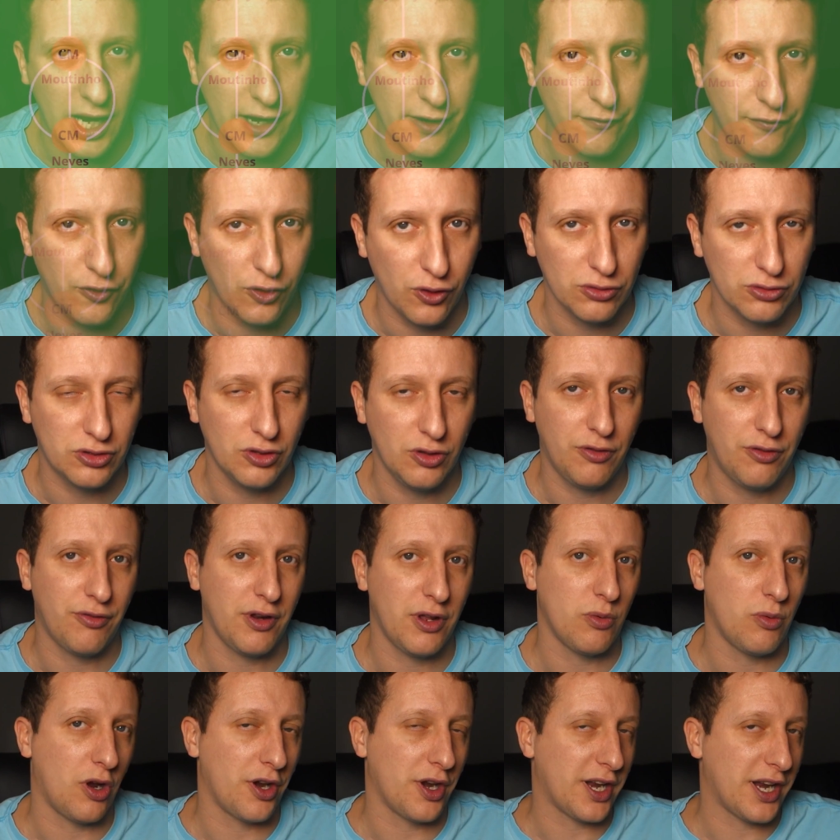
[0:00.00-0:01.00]

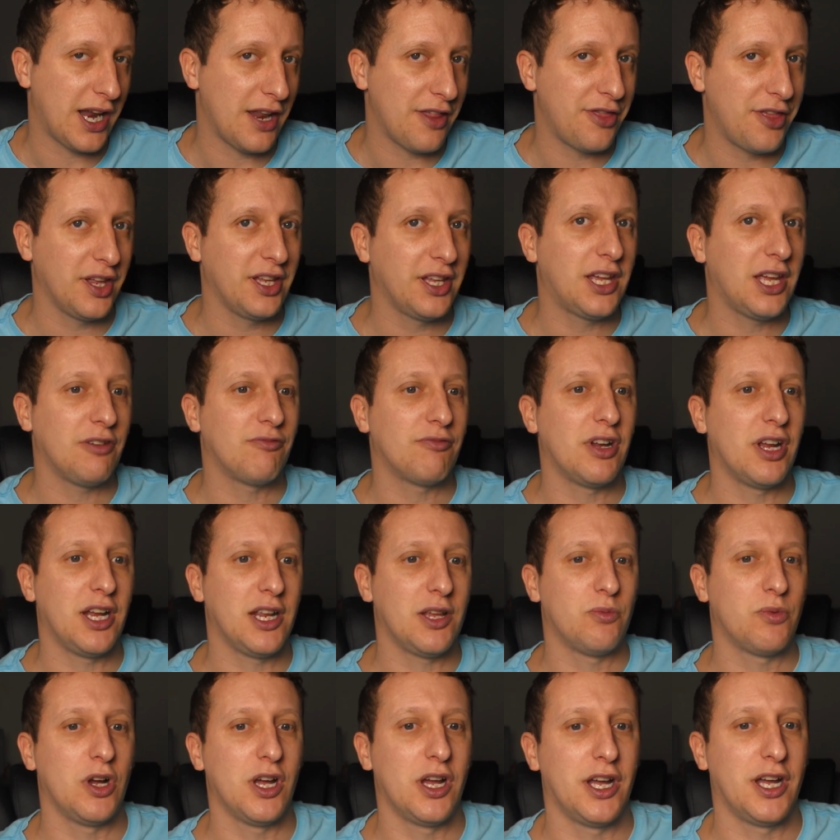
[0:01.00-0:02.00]
4-2-3-1, and I think it really
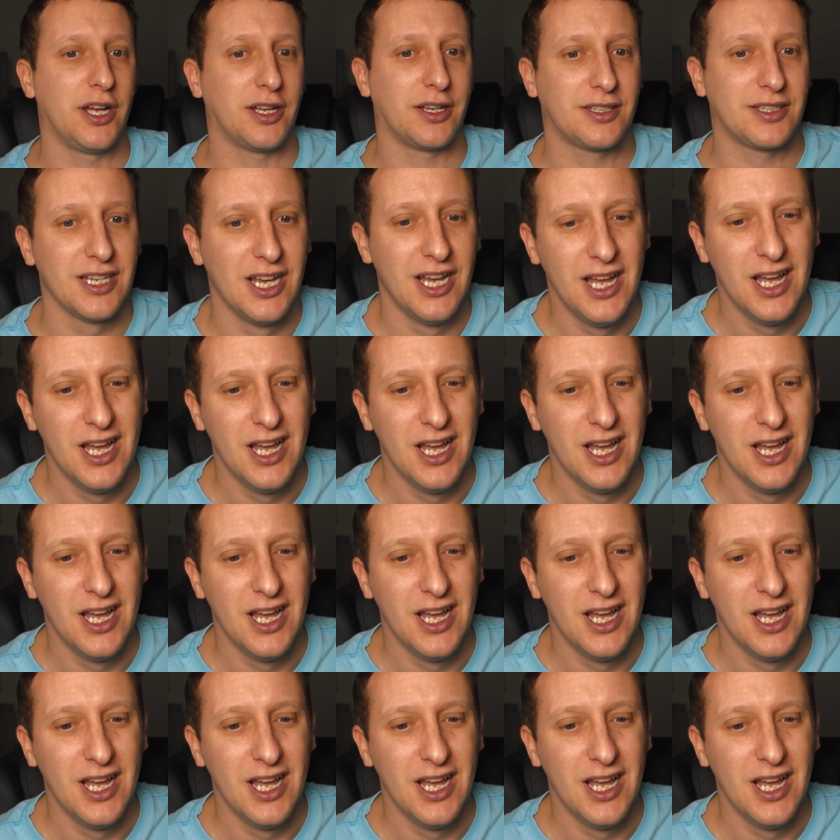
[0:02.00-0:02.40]
works.